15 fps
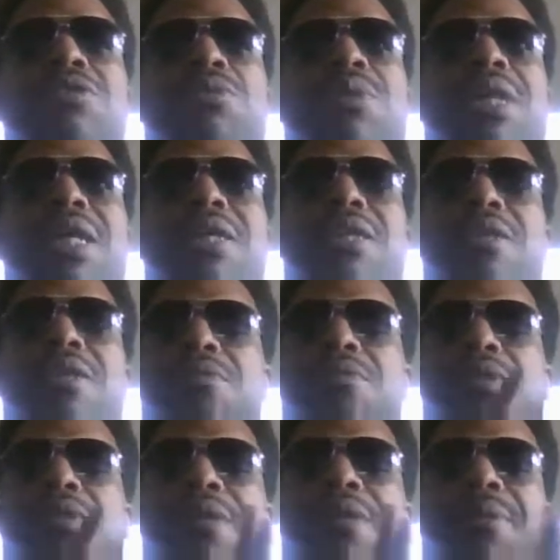So what I did was
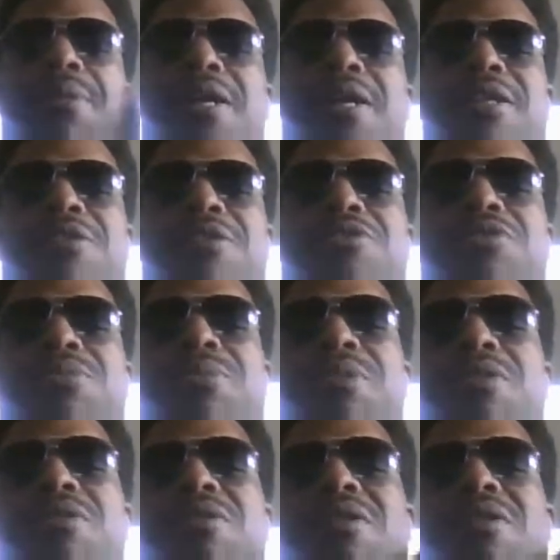like behind the instruments,